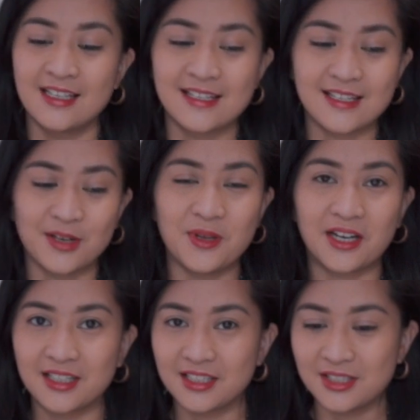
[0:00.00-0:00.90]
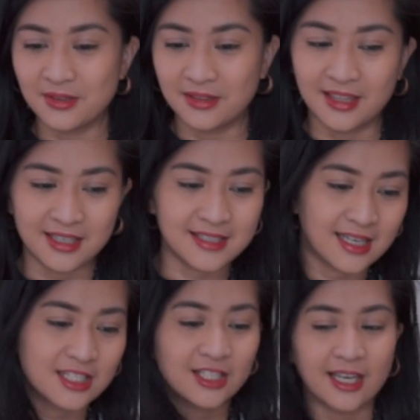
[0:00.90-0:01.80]
So we are gonna do this
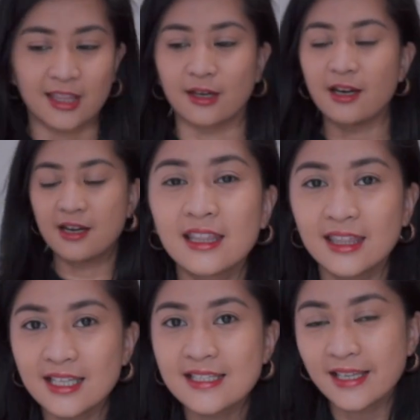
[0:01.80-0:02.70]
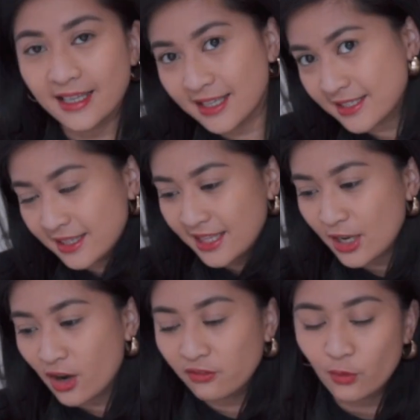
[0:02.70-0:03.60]
together. This is
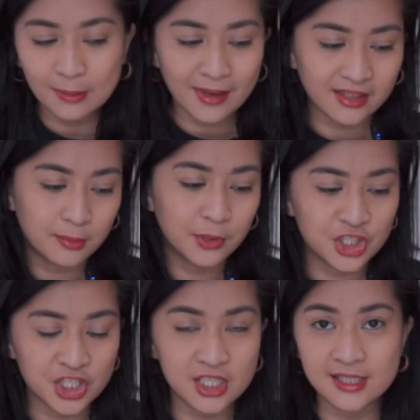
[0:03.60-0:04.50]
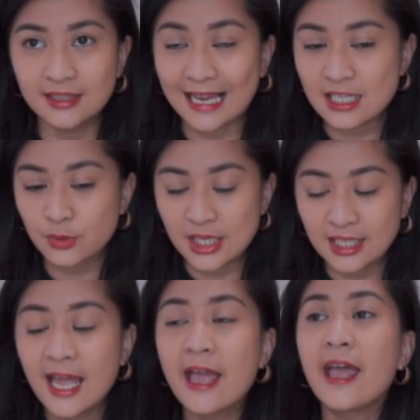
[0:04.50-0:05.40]
the off-white bag that I purchased last
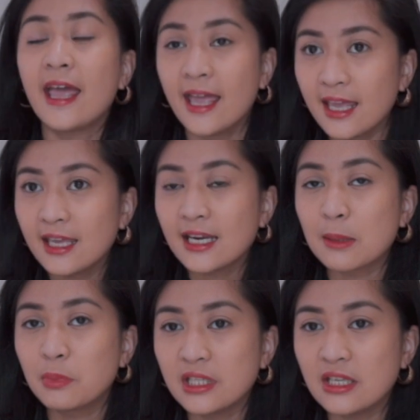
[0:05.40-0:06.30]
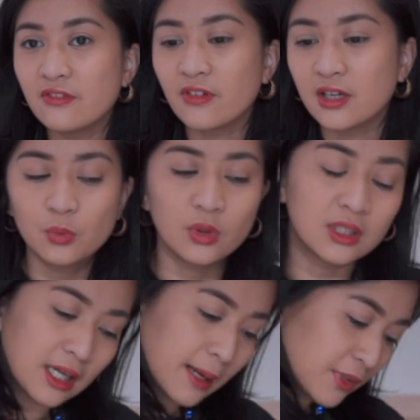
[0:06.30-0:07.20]
week, and I believe,
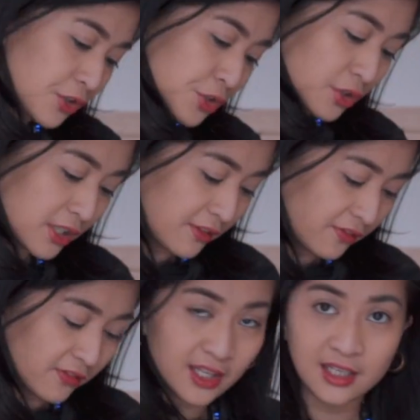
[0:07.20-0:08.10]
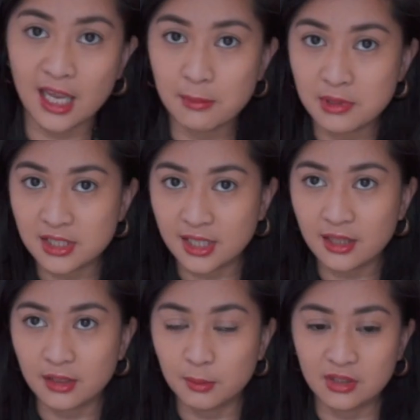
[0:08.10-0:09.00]
well, I'm not sure if they came in
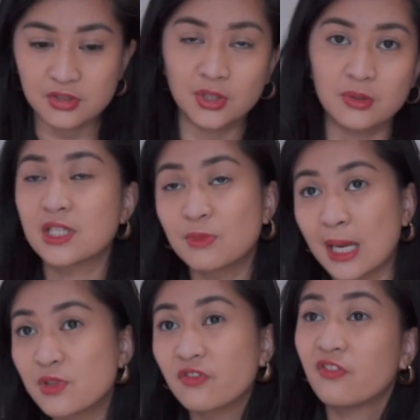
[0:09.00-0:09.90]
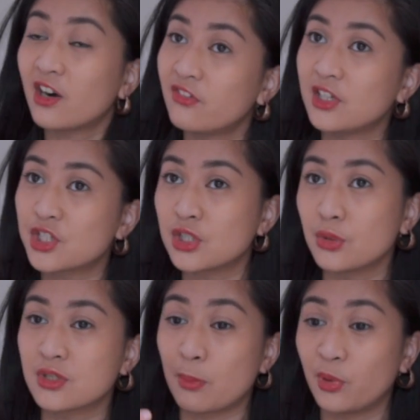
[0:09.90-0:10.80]
together because, you know, sometimes Farfetch
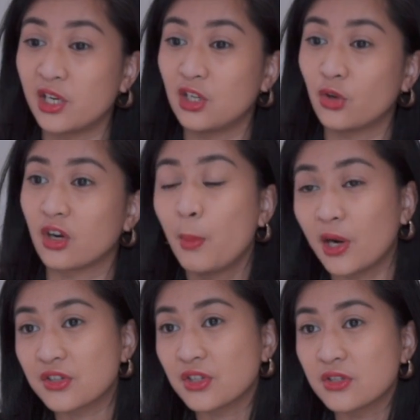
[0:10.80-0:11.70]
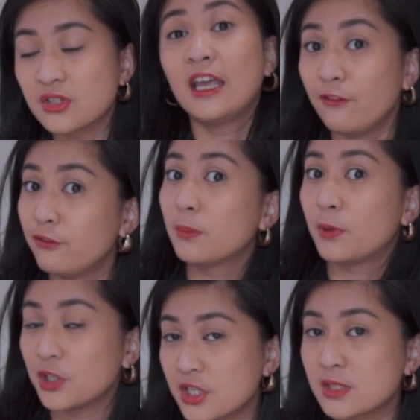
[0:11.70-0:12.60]
do separate your parcels if you
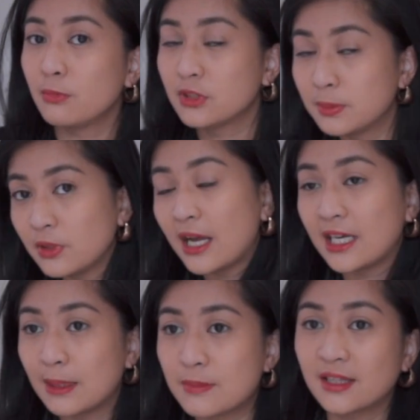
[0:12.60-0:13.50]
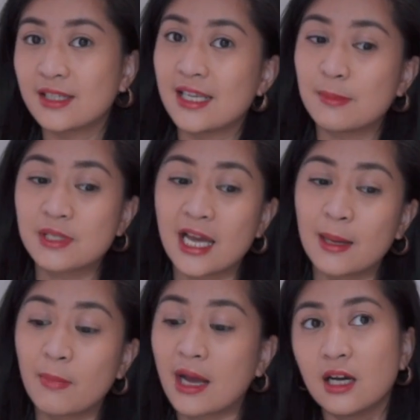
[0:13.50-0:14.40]
purchase multiple items at the same
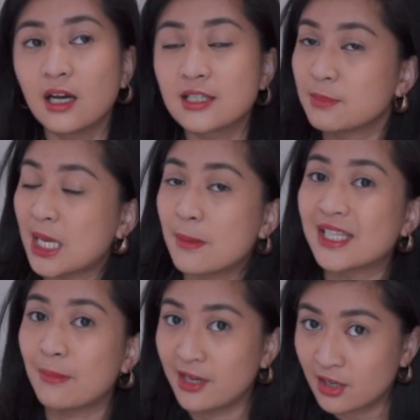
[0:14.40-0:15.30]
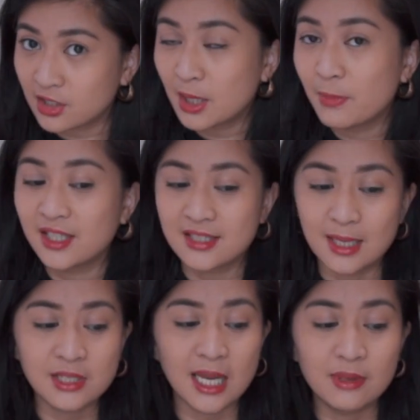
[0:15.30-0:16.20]
time. Sometimes they may not come at the
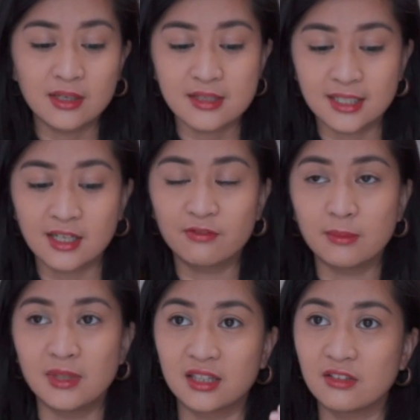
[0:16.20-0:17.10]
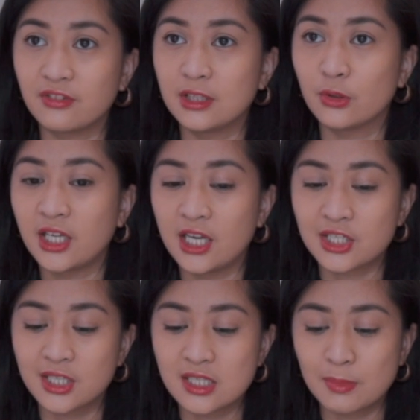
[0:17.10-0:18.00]
same time because they come from like different
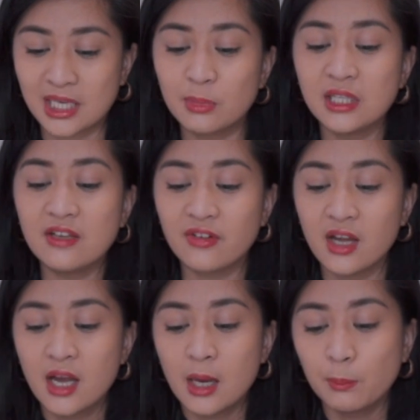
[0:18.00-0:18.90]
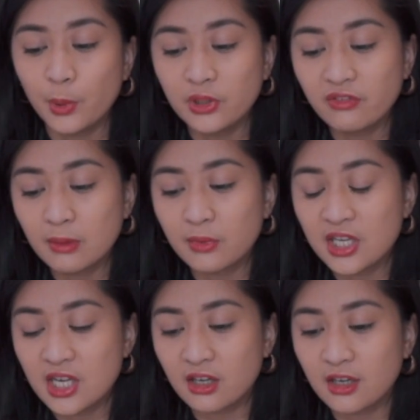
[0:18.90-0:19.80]
locations, but I believe both of them are
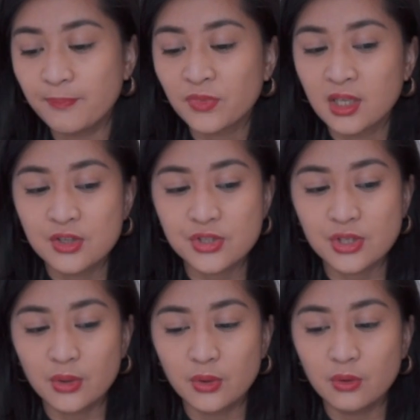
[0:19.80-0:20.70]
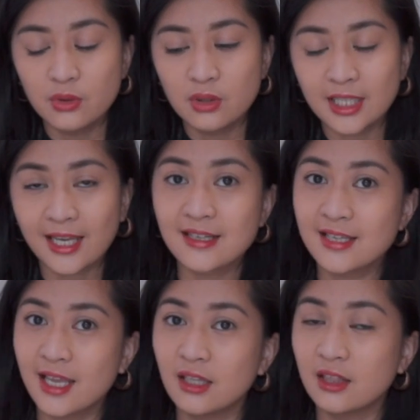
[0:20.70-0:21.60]
here. So like I
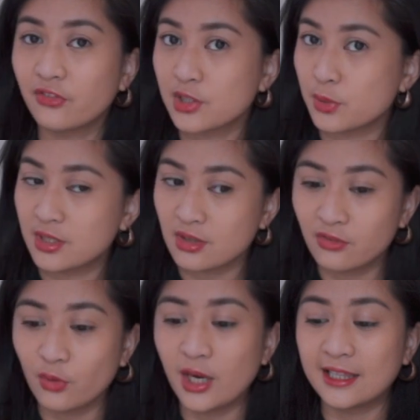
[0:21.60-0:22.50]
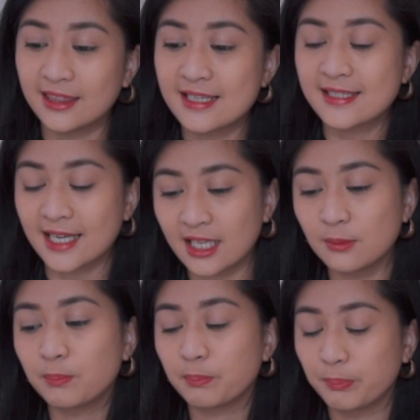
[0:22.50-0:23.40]
said, the first one is off-white. The
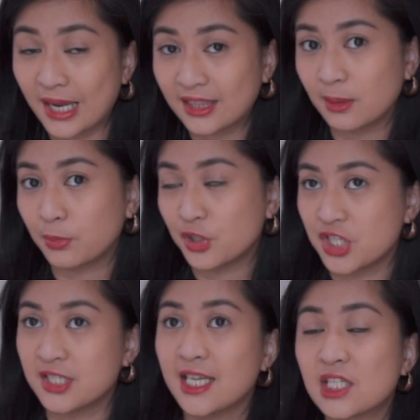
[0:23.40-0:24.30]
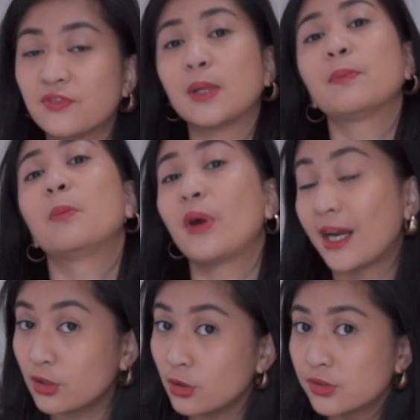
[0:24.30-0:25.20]
second bag that I purchased is from a
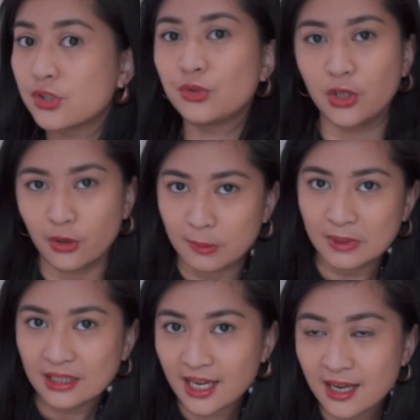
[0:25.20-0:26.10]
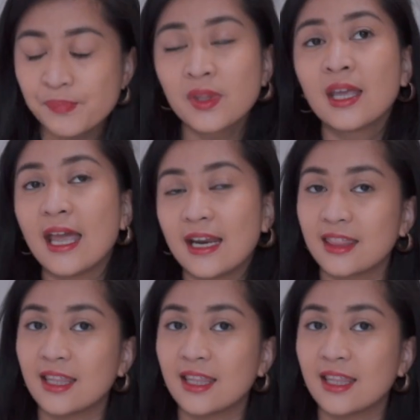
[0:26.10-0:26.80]
brand called Studio Amelia, and I